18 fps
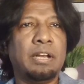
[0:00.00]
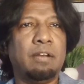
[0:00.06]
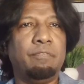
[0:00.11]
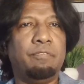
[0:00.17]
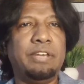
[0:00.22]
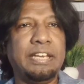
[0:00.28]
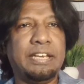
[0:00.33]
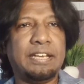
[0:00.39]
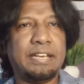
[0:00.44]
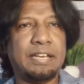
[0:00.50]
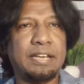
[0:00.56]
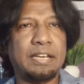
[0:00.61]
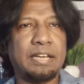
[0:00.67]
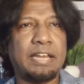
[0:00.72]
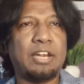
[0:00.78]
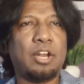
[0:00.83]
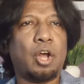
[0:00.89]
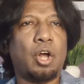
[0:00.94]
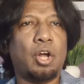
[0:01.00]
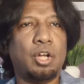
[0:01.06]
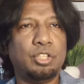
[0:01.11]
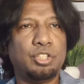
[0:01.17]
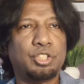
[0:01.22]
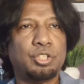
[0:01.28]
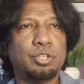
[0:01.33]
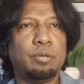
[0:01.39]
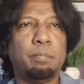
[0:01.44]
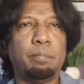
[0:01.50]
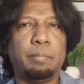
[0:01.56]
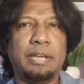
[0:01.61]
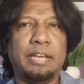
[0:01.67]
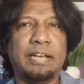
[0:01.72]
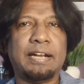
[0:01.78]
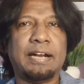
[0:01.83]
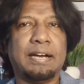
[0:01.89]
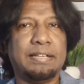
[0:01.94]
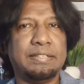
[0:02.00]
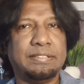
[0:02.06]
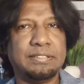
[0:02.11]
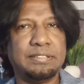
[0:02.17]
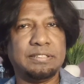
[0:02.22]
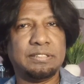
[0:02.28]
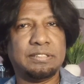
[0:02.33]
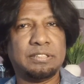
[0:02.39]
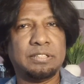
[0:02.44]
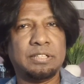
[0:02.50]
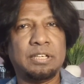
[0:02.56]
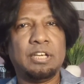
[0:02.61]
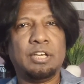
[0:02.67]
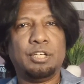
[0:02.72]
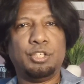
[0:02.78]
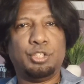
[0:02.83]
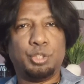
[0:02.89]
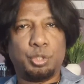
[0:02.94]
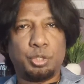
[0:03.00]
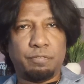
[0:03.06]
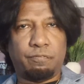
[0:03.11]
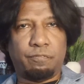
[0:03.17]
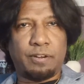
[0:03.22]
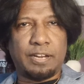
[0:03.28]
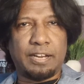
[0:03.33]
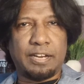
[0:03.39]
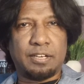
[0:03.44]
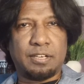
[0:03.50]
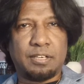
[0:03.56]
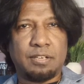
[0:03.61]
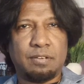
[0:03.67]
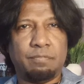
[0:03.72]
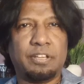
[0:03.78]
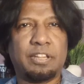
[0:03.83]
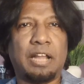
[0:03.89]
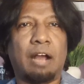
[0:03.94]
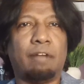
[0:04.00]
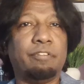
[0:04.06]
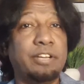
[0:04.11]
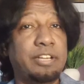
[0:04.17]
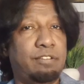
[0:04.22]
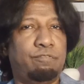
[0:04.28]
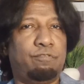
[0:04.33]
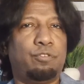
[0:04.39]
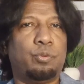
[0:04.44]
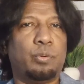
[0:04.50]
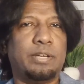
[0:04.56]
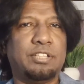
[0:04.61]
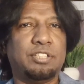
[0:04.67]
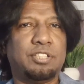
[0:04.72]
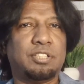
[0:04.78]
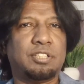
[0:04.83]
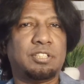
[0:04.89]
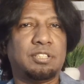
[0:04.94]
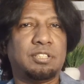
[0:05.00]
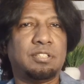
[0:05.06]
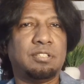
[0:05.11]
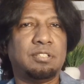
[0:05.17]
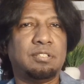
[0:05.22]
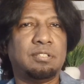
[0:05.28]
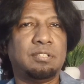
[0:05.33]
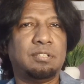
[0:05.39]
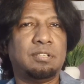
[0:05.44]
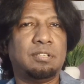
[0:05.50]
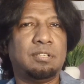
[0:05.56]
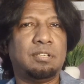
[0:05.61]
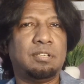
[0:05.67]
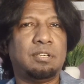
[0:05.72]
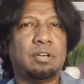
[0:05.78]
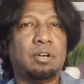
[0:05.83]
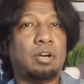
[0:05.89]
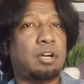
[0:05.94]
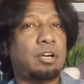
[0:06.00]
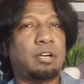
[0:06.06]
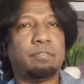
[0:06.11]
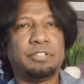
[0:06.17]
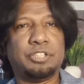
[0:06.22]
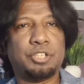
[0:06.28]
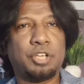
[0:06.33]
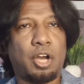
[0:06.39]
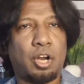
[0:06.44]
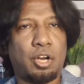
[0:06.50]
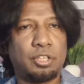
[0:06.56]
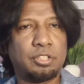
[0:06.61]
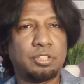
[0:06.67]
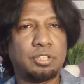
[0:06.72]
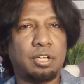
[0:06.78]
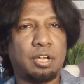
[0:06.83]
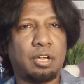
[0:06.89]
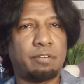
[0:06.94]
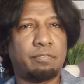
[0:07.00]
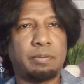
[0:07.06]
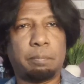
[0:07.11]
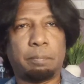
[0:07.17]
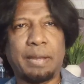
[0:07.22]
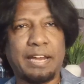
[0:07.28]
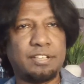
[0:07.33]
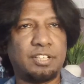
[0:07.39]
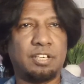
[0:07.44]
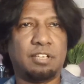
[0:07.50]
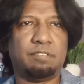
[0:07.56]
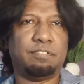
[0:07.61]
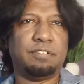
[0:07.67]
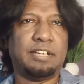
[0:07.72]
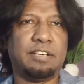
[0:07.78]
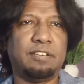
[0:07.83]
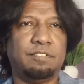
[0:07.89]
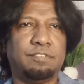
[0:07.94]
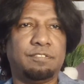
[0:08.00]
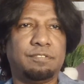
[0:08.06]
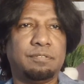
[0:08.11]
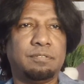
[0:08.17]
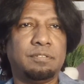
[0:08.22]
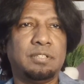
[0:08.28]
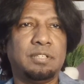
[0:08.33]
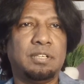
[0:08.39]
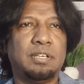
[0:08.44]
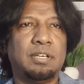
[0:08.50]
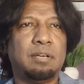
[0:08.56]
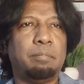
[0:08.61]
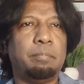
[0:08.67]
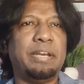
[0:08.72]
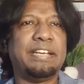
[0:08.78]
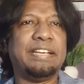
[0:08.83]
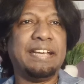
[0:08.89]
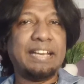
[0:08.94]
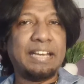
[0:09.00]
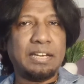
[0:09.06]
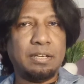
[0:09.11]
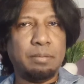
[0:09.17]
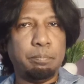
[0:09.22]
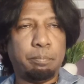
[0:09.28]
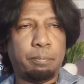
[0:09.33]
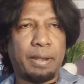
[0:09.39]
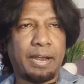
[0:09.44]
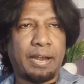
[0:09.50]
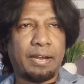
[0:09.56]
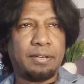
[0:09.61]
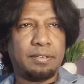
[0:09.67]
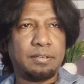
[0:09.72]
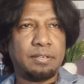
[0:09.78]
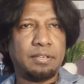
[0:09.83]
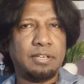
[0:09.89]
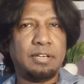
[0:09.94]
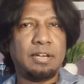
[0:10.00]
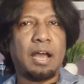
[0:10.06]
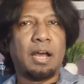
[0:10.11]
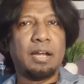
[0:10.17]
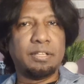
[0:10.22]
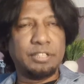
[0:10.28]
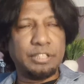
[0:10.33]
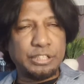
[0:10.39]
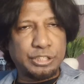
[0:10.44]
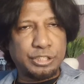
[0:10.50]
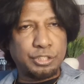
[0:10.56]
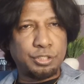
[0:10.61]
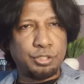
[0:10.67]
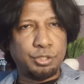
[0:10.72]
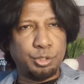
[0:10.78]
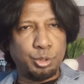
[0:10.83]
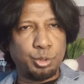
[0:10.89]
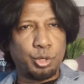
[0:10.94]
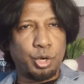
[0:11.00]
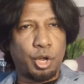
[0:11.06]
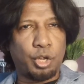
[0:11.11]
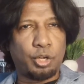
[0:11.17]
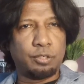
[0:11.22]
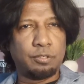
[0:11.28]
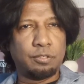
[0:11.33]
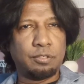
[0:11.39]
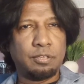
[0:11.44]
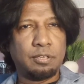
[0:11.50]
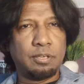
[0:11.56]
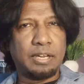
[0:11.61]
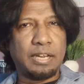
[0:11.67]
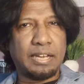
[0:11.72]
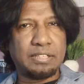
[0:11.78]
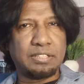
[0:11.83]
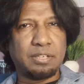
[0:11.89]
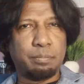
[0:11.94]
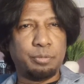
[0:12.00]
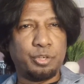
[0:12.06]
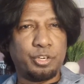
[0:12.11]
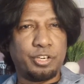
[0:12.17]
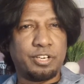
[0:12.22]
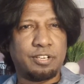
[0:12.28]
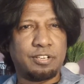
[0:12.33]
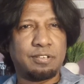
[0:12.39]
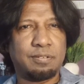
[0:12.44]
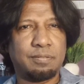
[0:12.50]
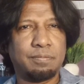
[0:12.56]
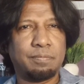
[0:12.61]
We can also make others to reflect with our influence or our talks or our pattern of life, making an impact in others' neuron as a mirror.